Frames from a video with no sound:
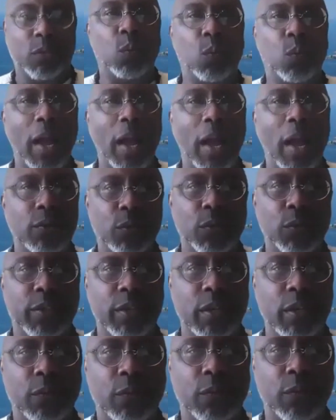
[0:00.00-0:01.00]

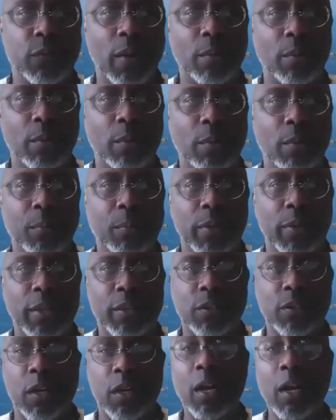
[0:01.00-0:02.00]
Surround yourself around
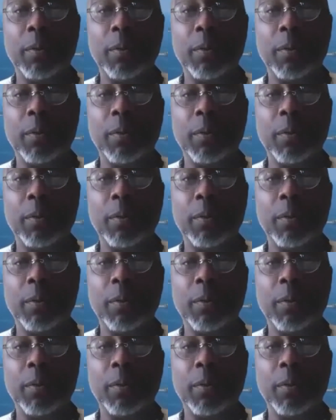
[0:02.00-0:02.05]
people that's